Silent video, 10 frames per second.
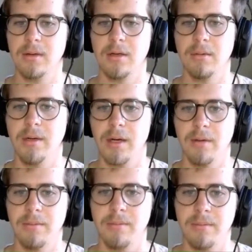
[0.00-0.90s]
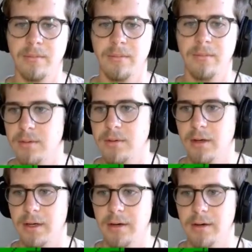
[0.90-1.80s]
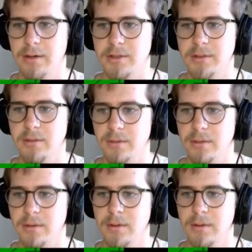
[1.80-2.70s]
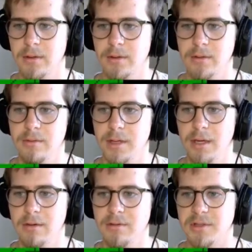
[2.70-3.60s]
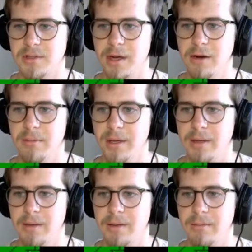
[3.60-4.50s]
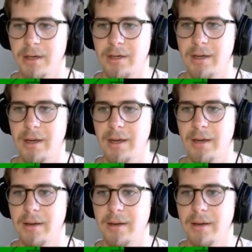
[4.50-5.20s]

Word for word: Here we go. That kinda hurt too. You kangaroos are scaring me. Not gonna lie.